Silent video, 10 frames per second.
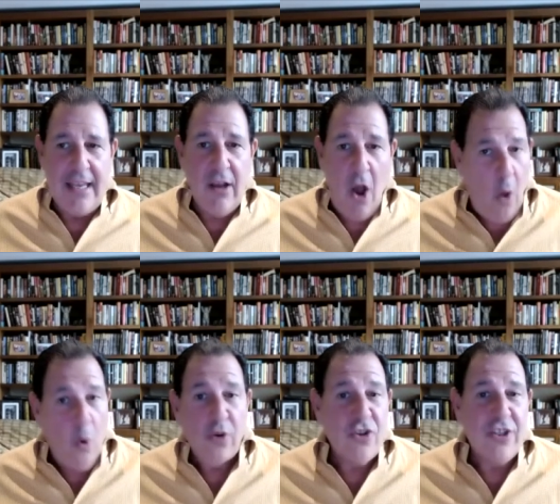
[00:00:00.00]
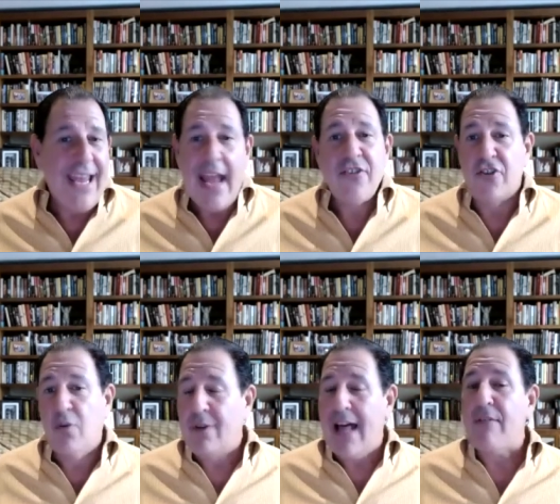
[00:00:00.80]
holds the answer to a
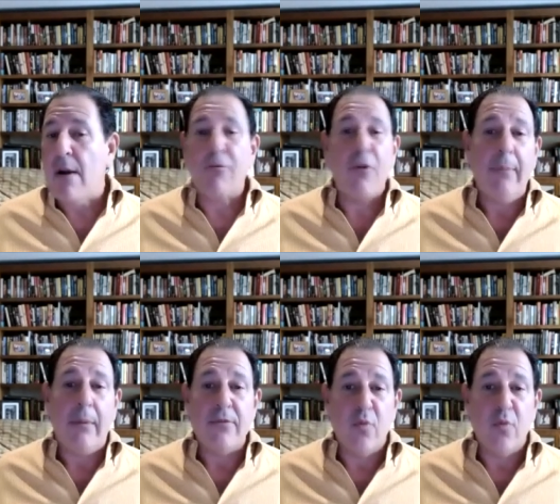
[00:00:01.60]
lot of our problems.